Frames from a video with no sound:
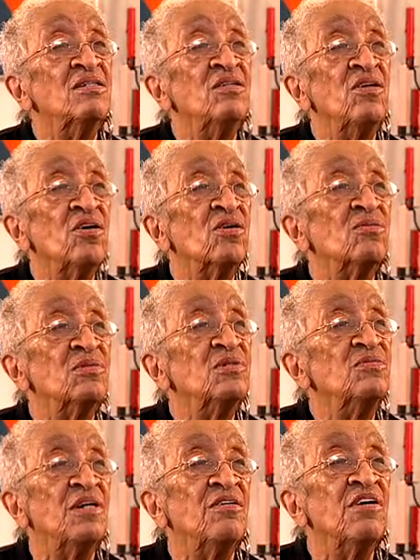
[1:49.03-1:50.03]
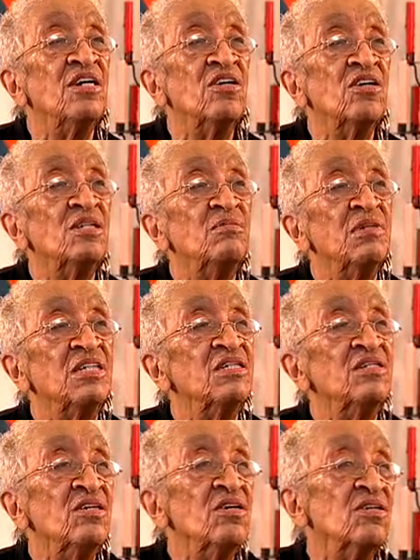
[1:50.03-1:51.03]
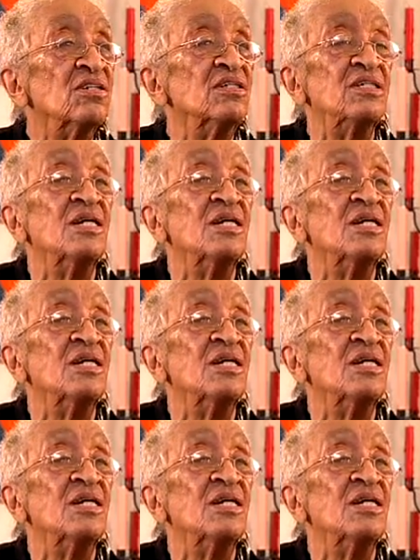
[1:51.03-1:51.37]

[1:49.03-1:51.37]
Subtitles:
New York was very good because New York is